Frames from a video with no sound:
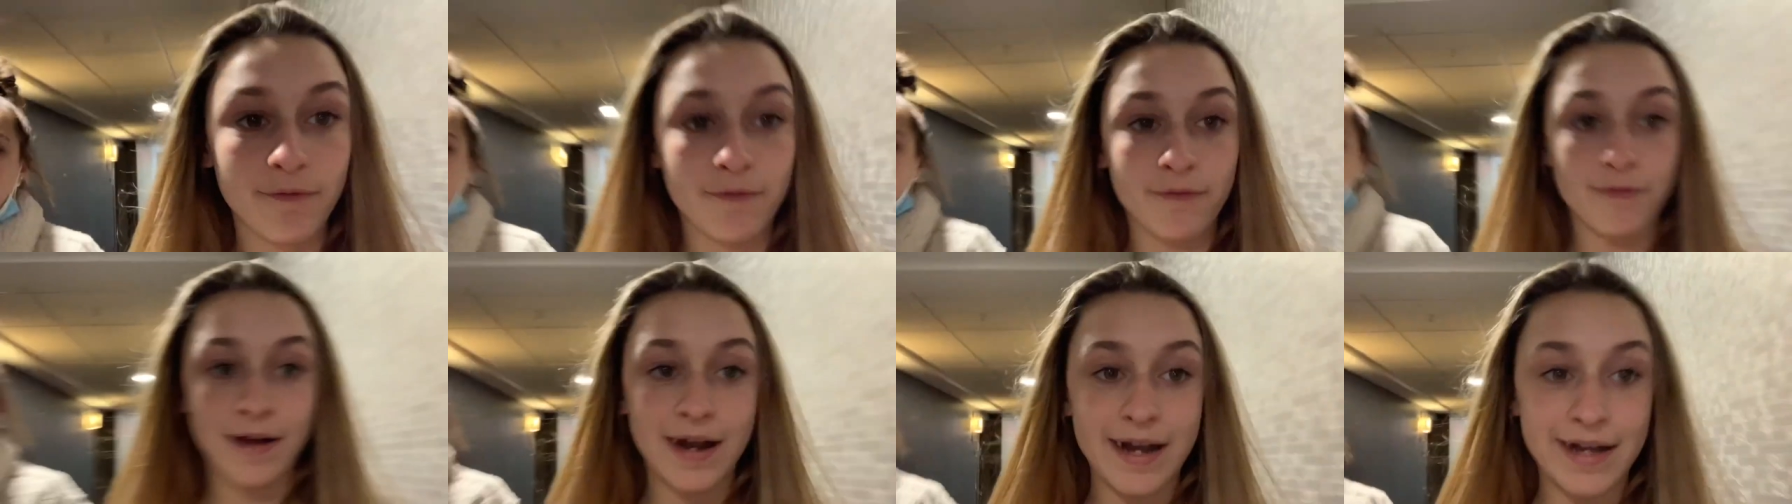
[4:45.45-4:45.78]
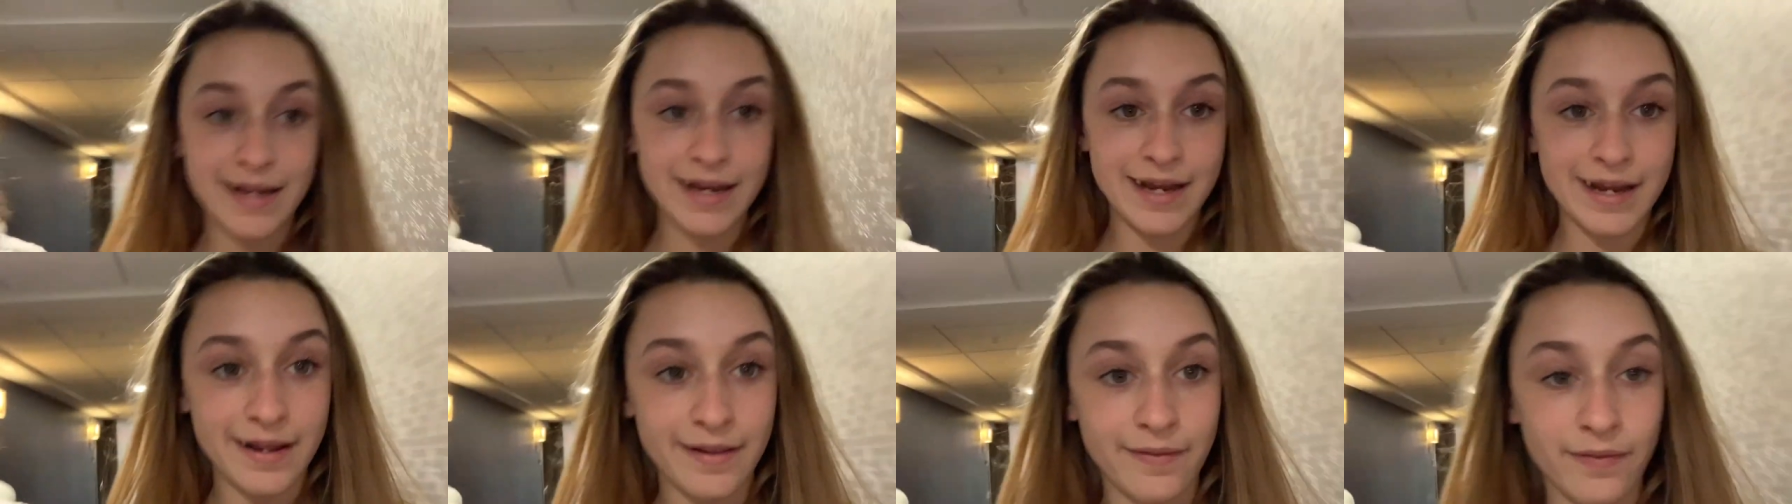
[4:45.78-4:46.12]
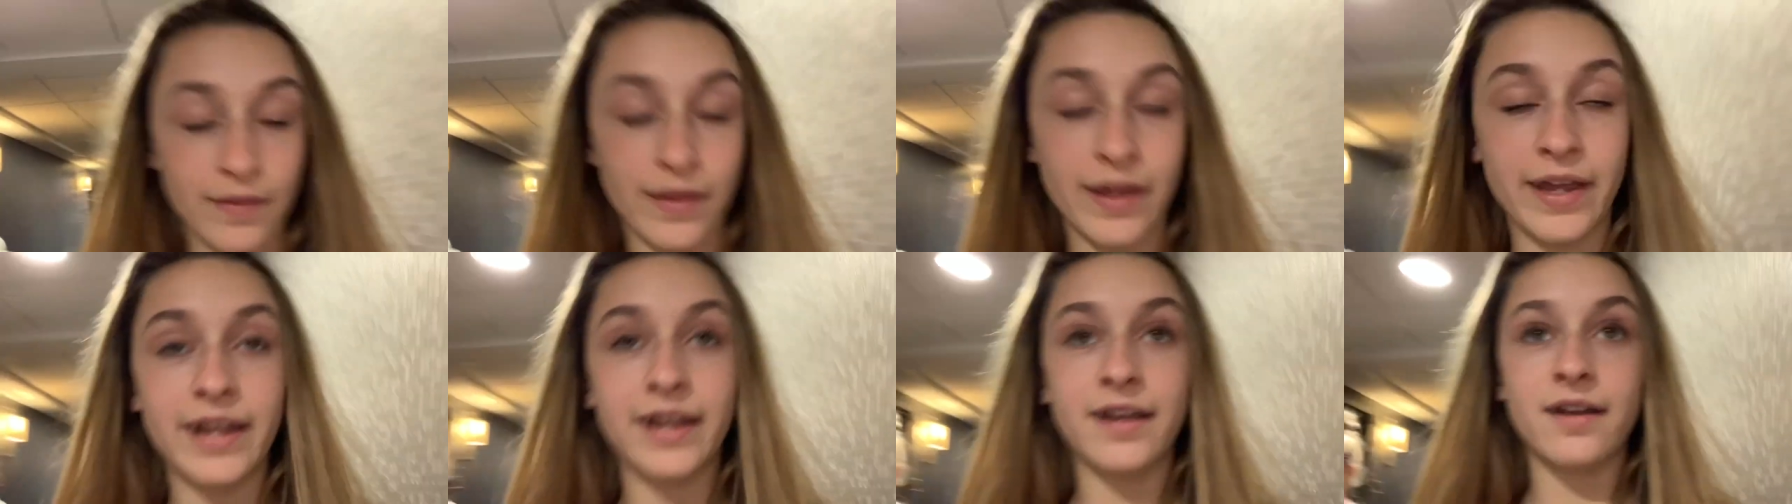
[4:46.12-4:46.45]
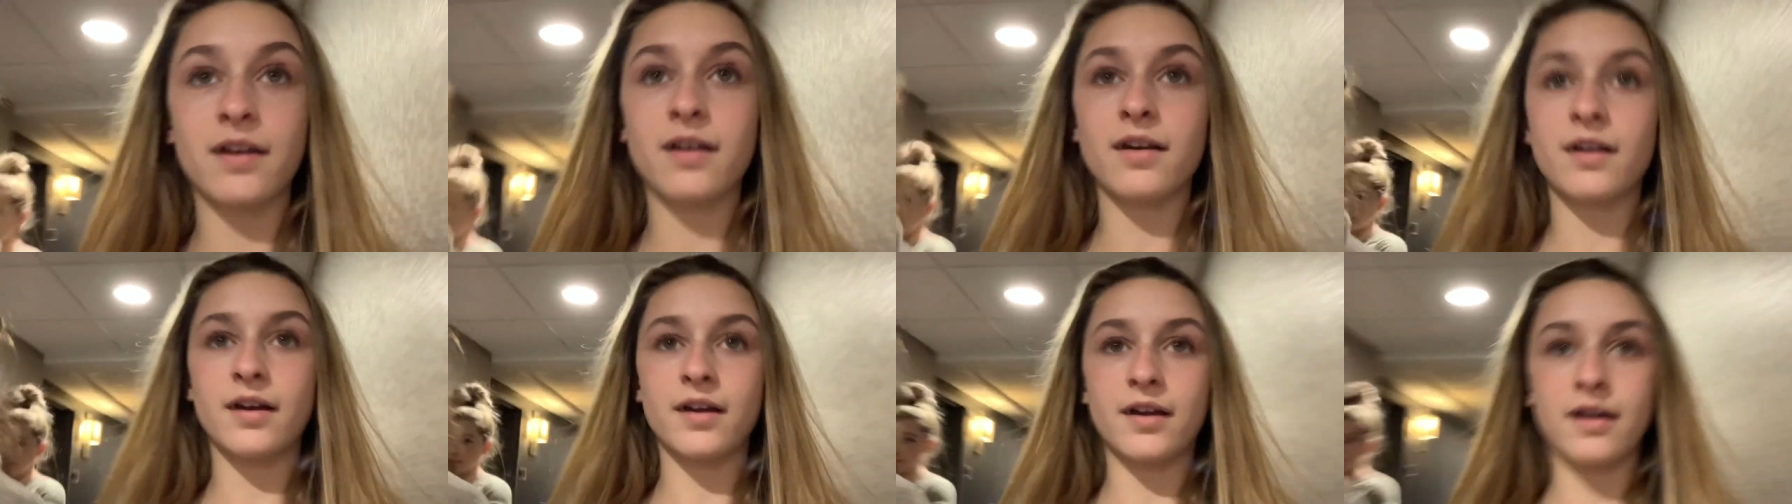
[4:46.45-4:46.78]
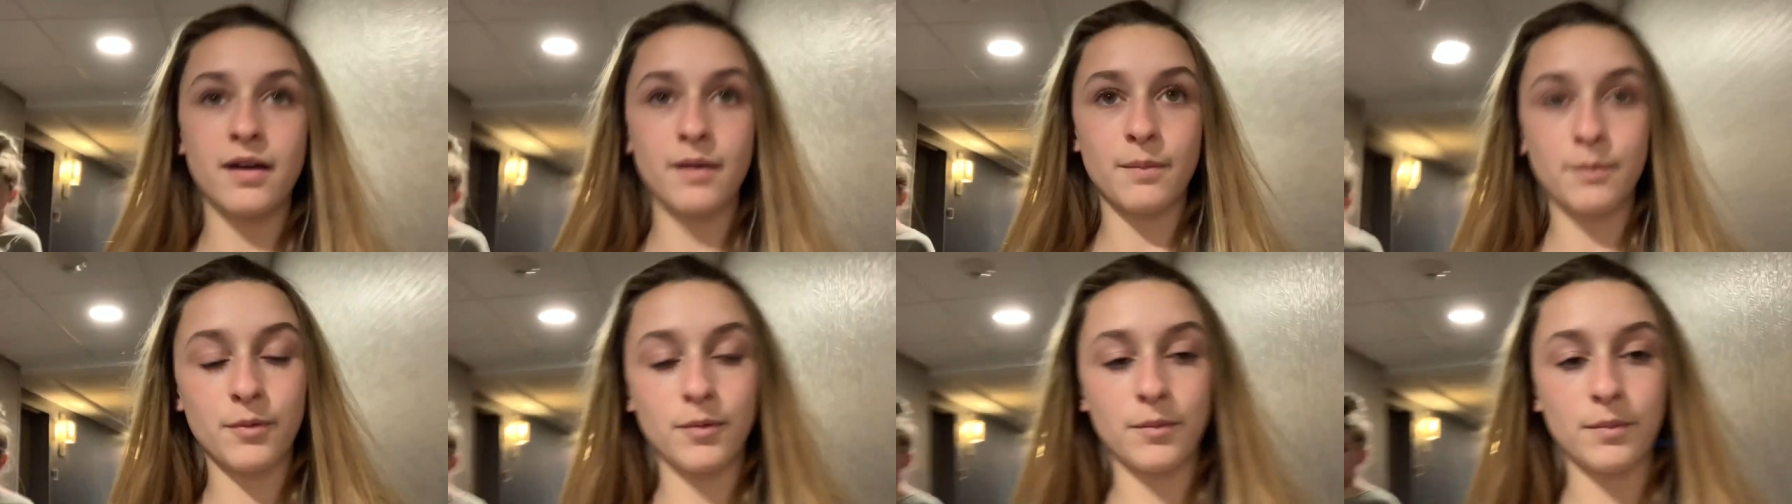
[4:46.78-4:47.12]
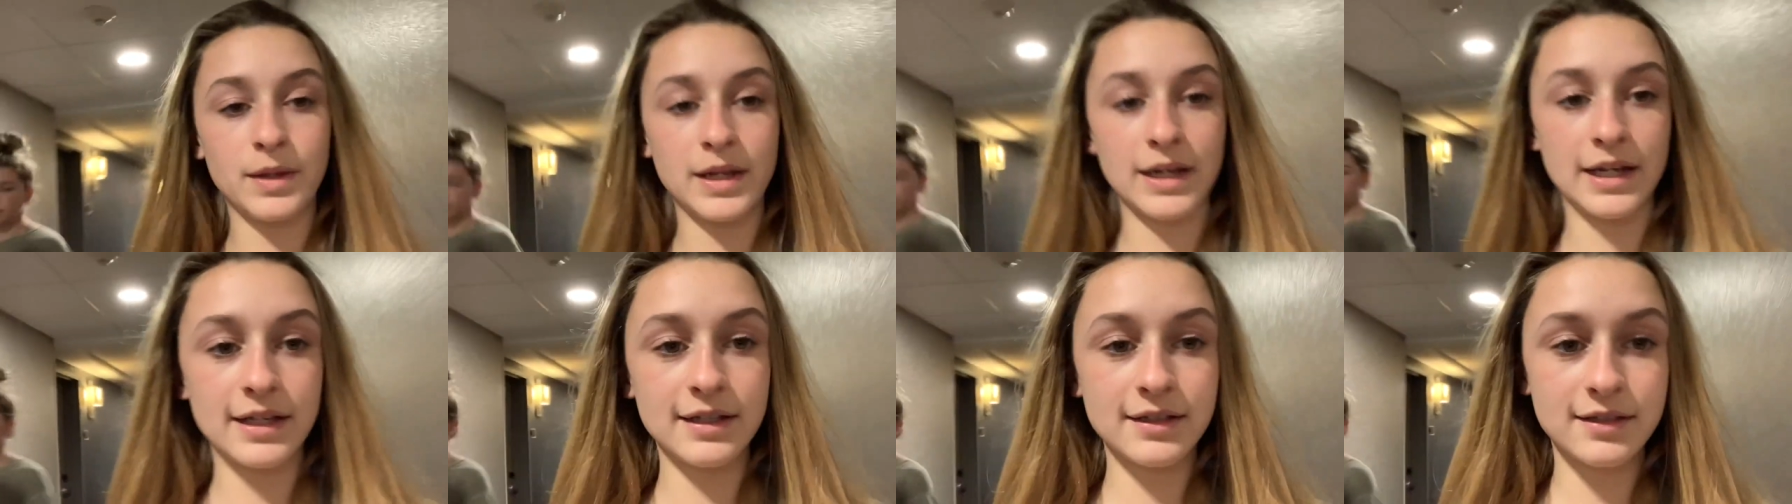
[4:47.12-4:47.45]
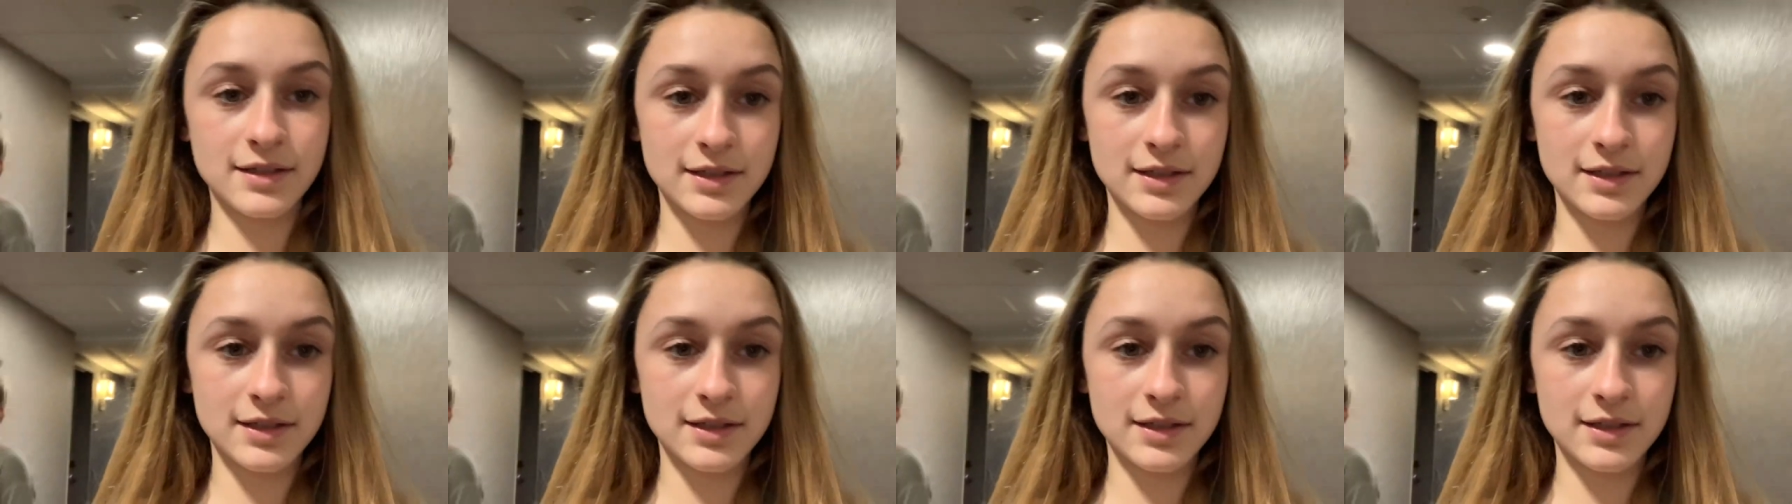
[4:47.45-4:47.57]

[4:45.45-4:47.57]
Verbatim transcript: ready in like a couple minutes.